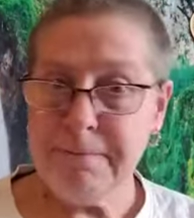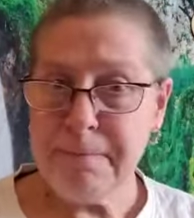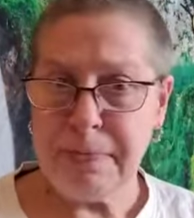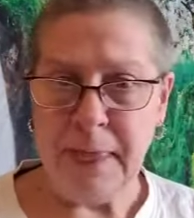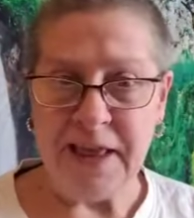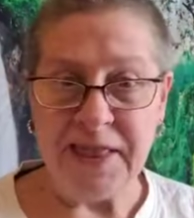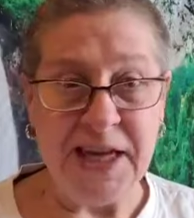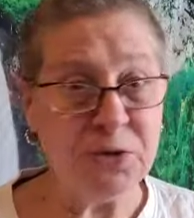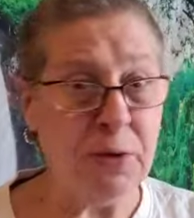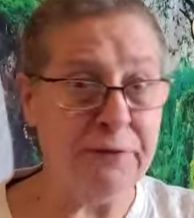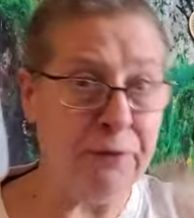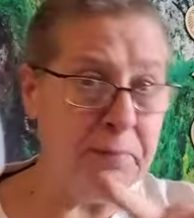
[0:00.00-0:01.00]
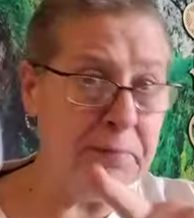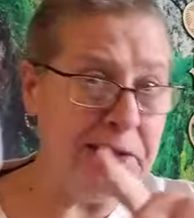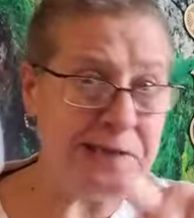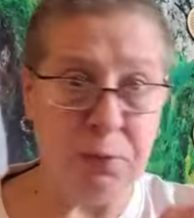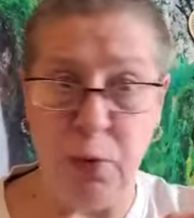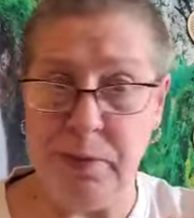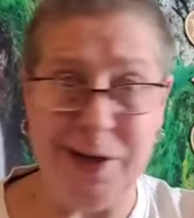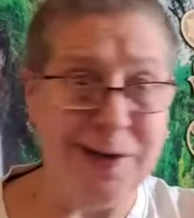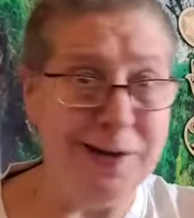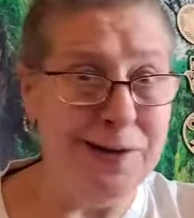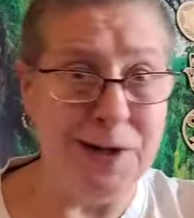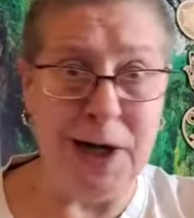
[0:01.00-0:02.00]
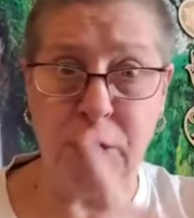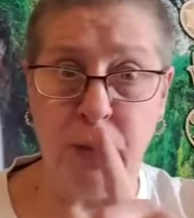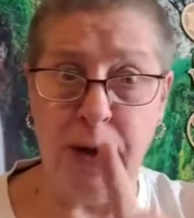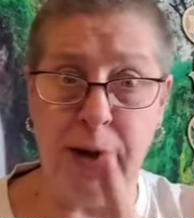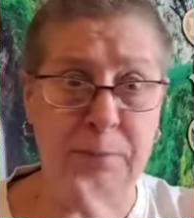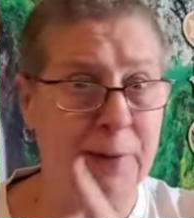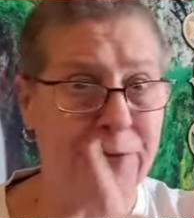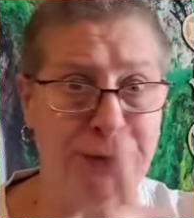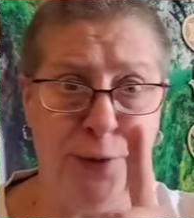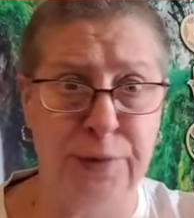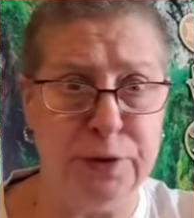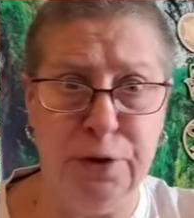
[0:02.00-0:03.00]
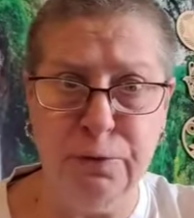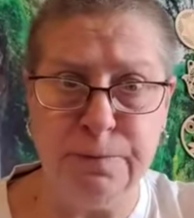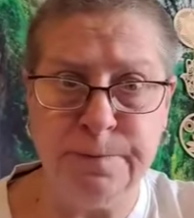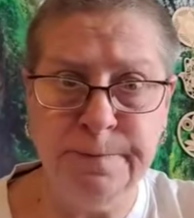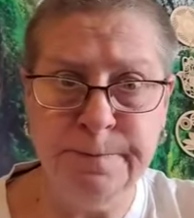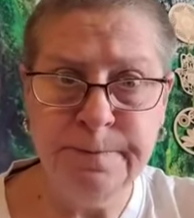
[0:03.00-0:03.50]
That's why from this moment on, I create by thought alone.